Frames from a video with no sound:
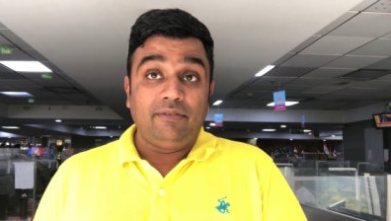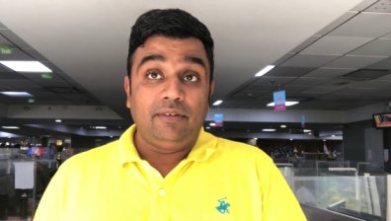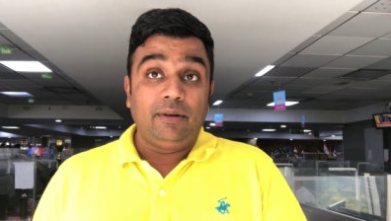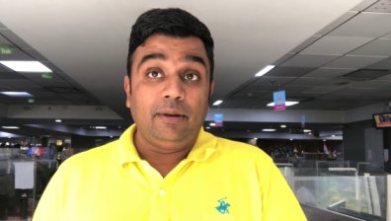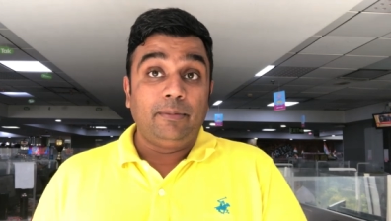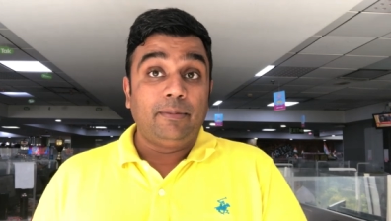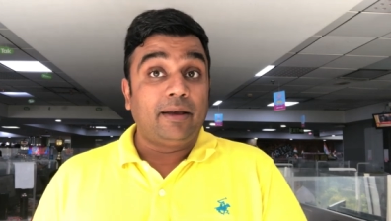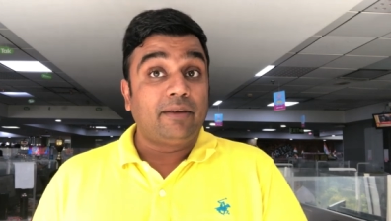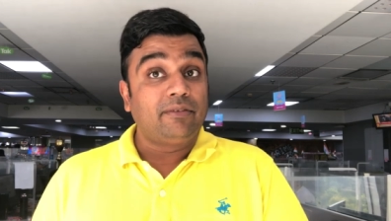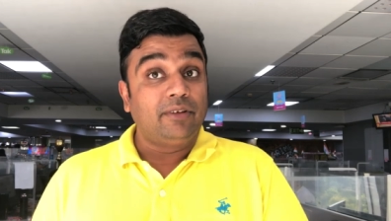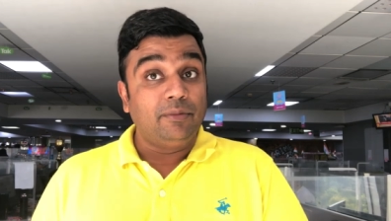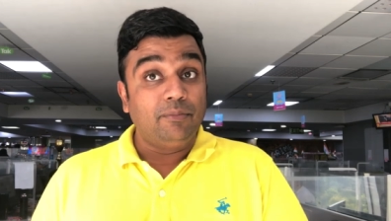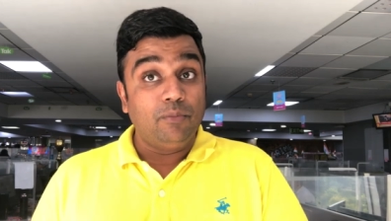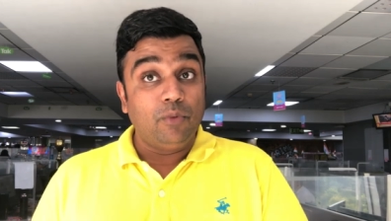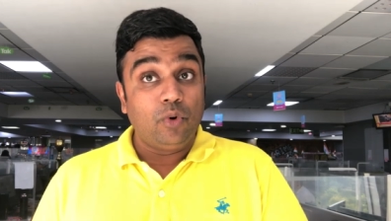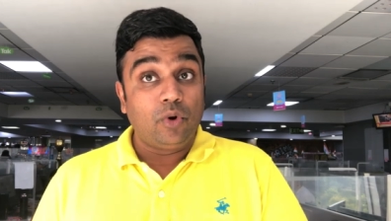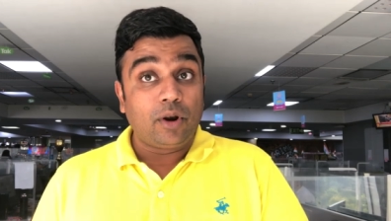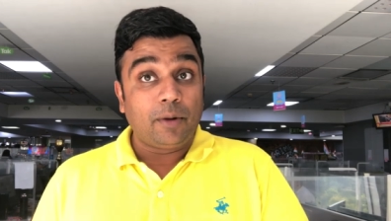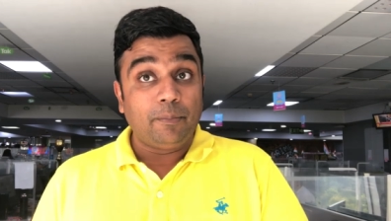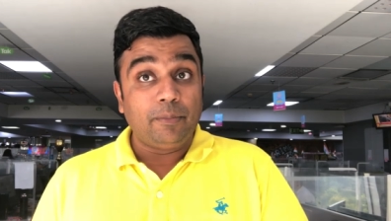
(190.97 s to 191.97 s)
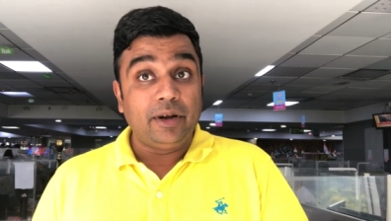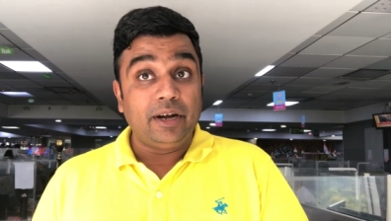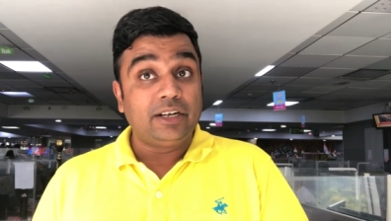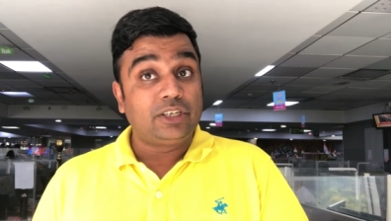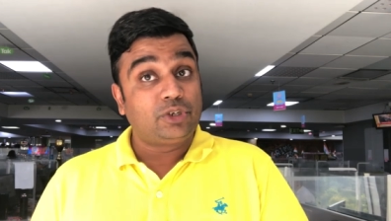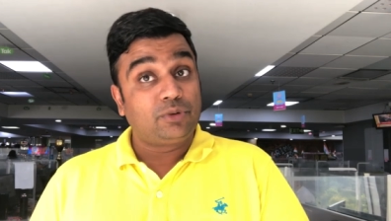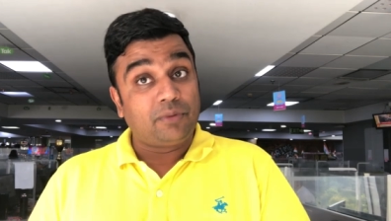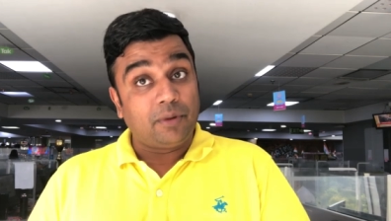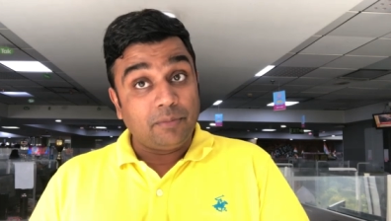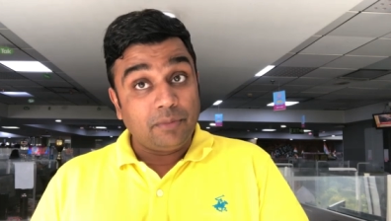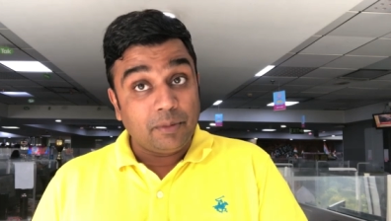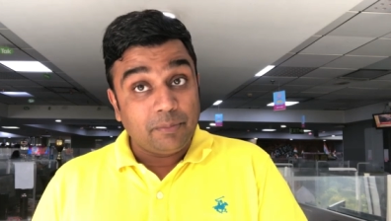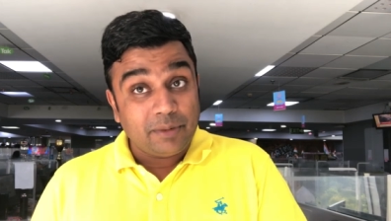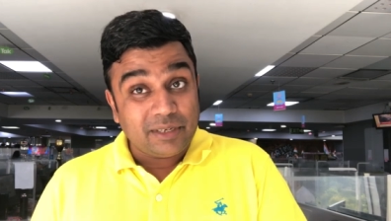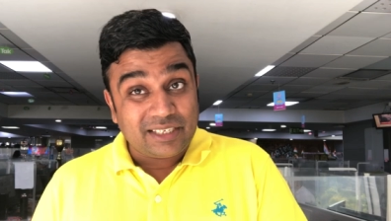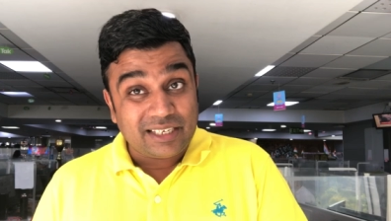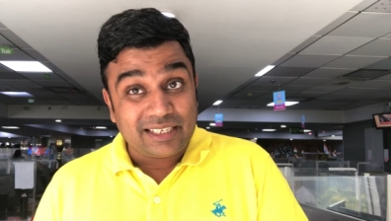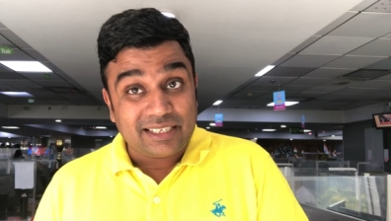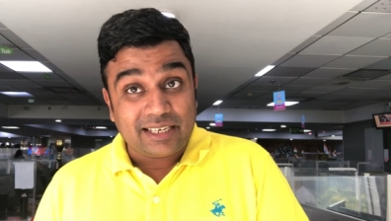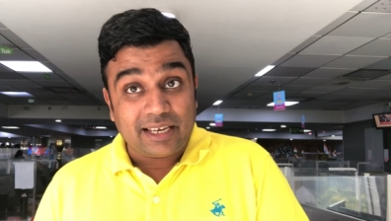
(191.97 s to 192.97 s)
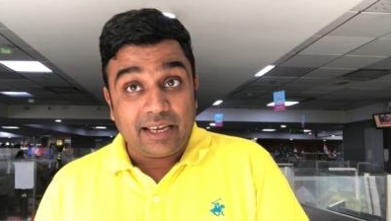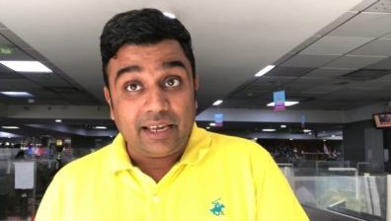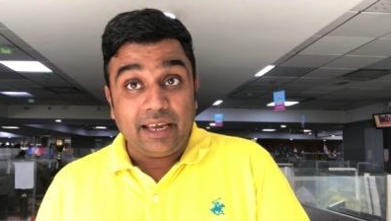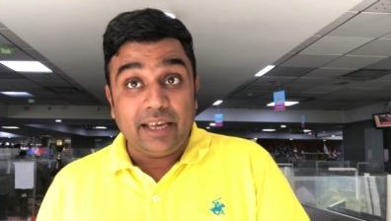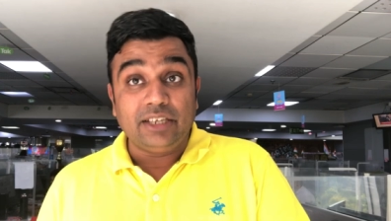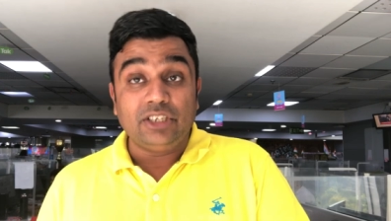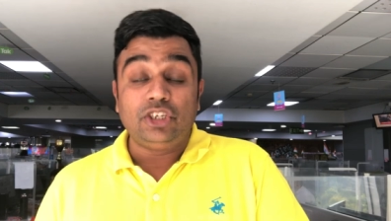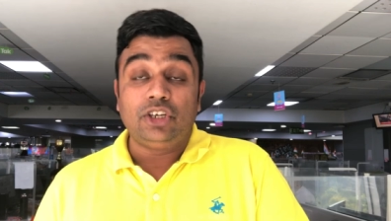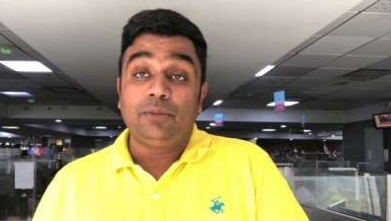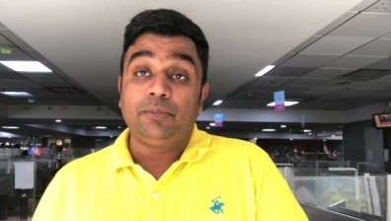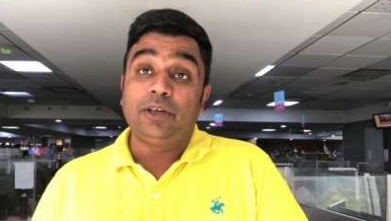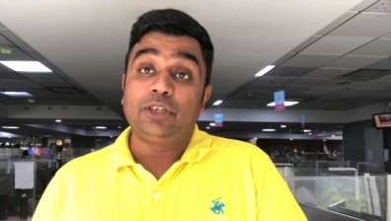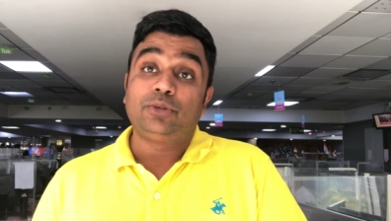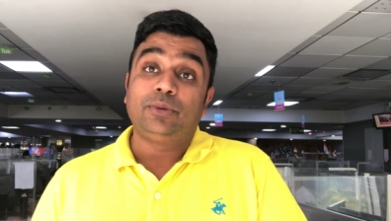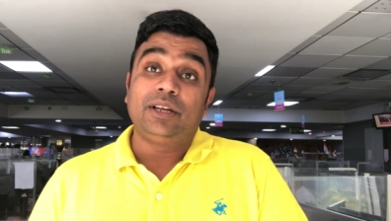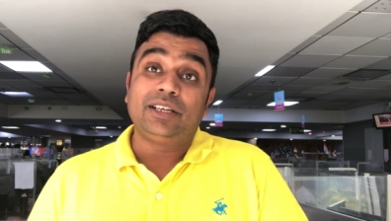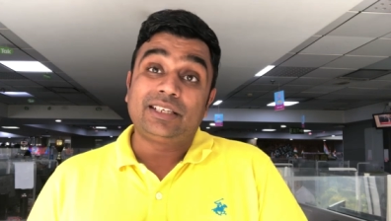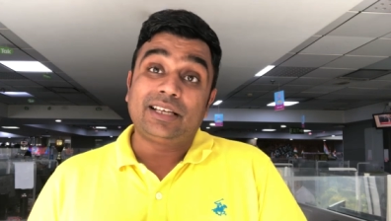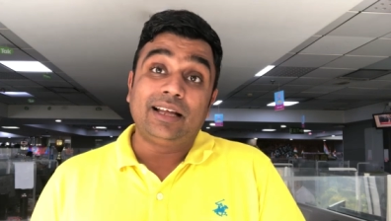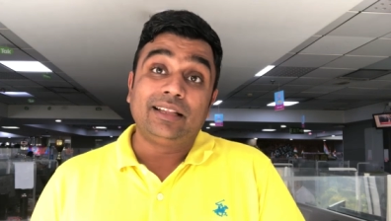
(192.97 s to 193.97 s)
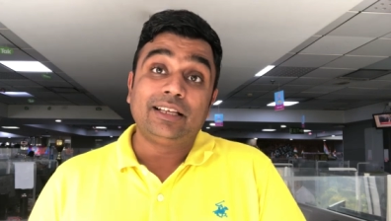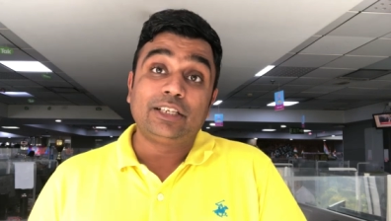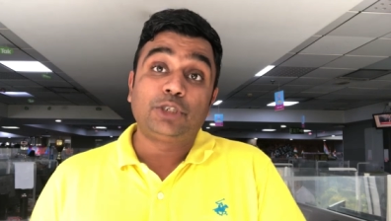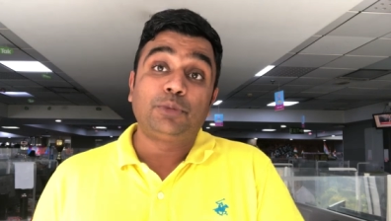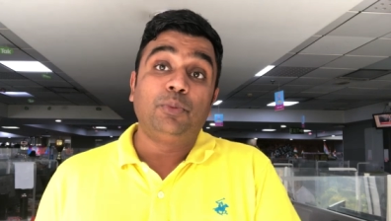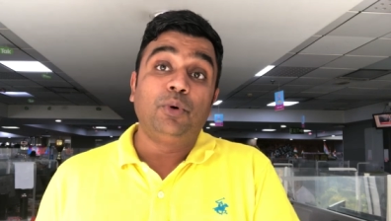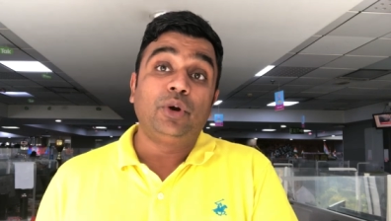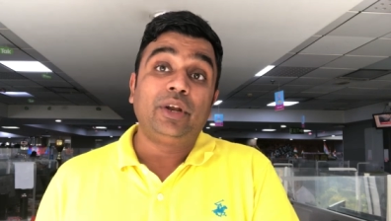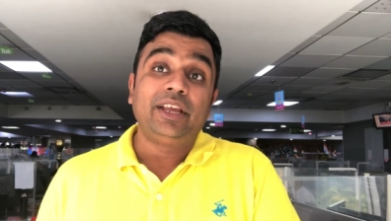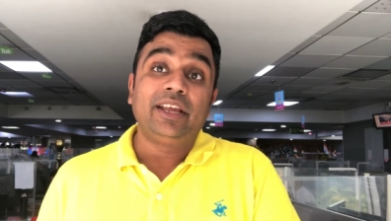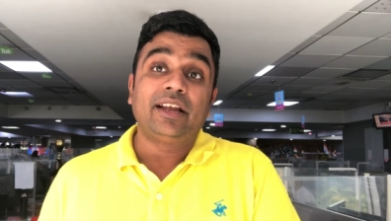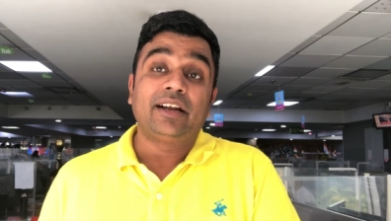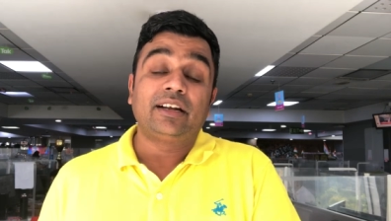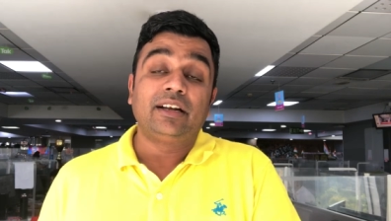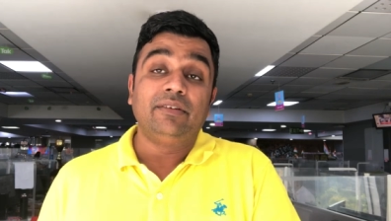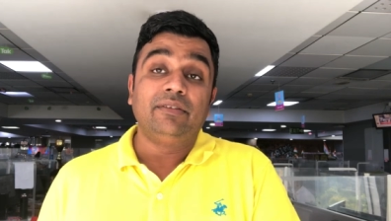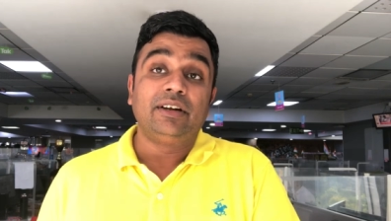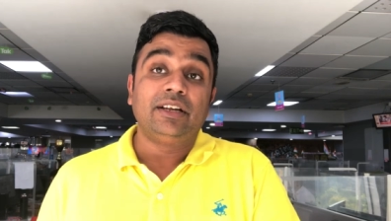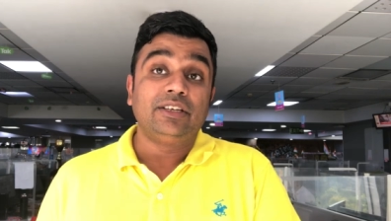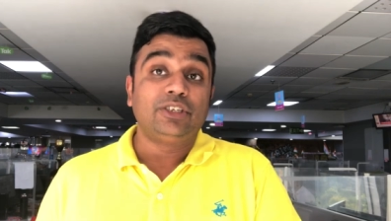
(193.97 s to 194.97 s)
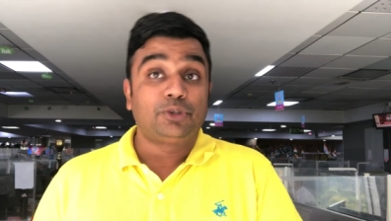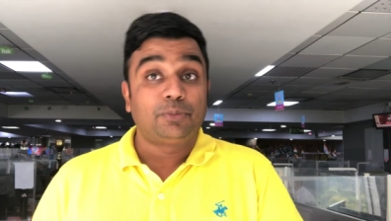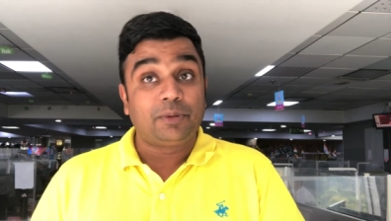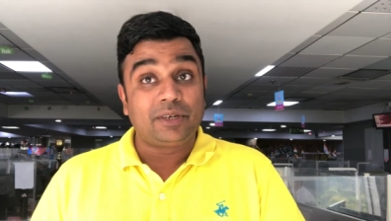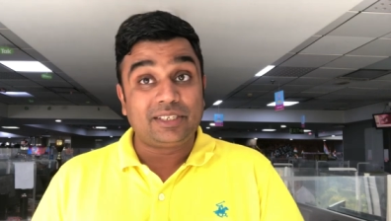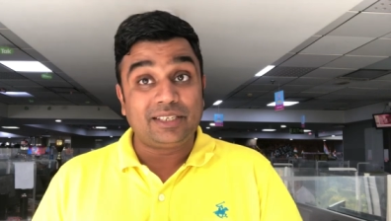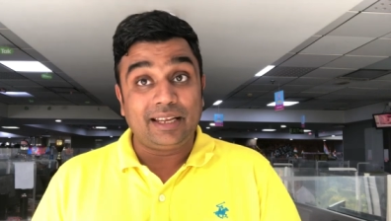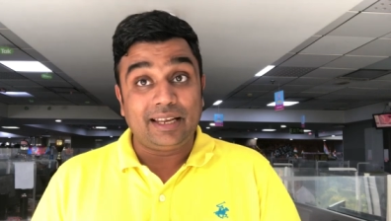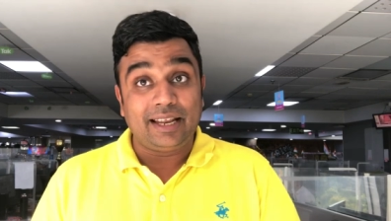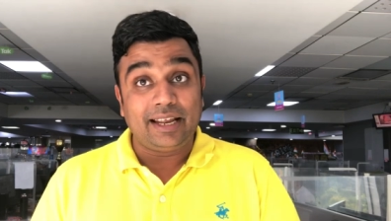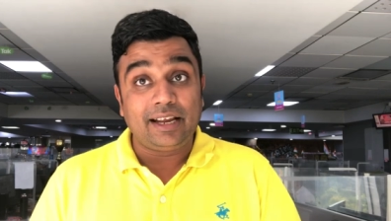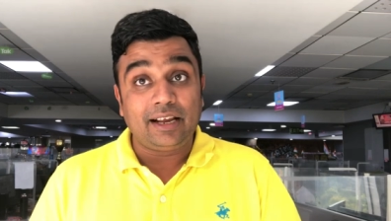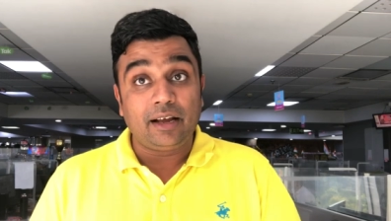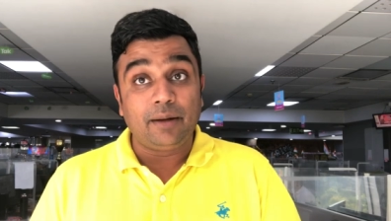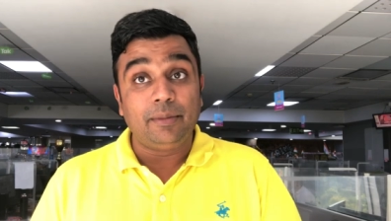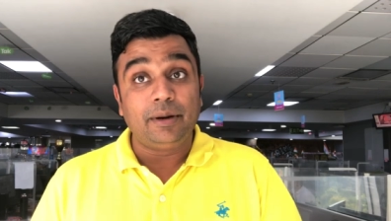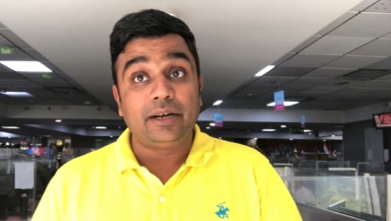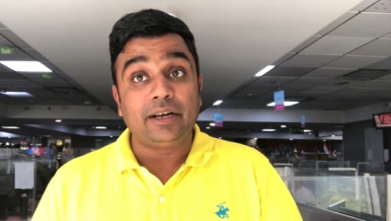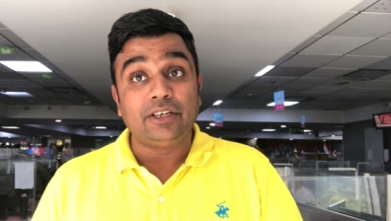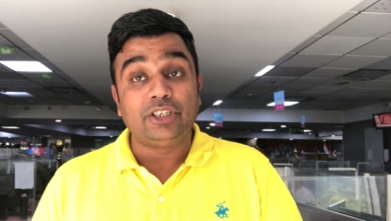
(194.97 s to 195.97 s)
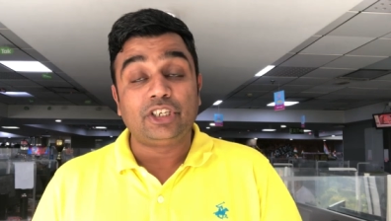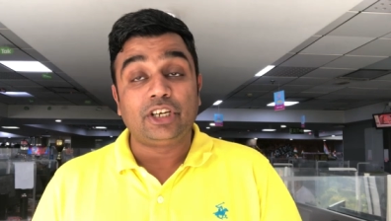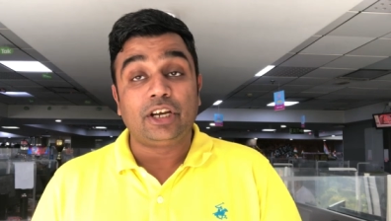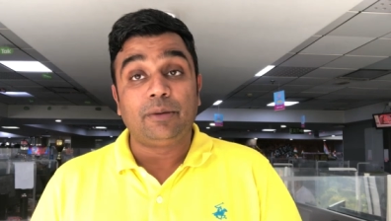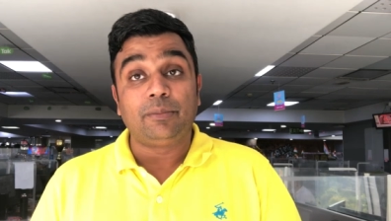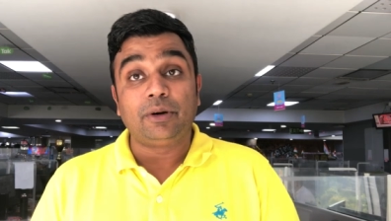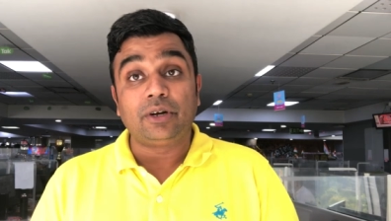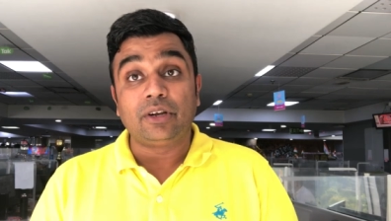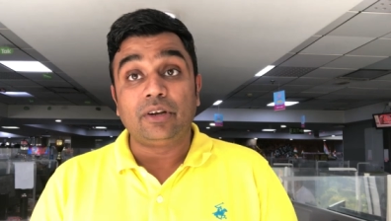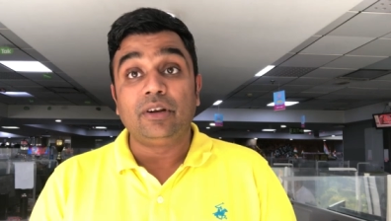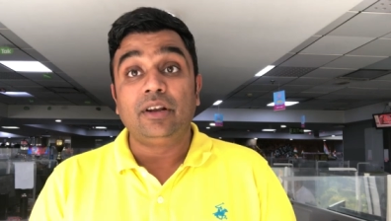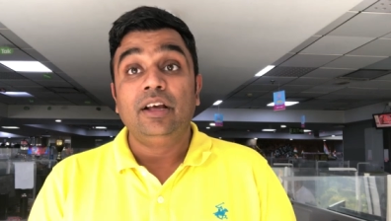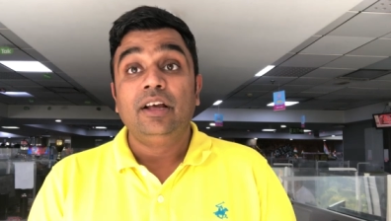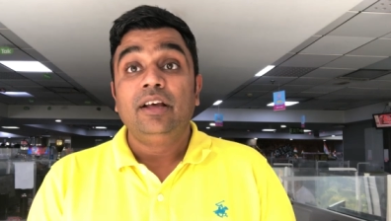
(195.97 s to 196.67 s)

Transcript: We'll be back with more updates from the BCCI AGM as well as other sporting activities. Press the like, comment and share button.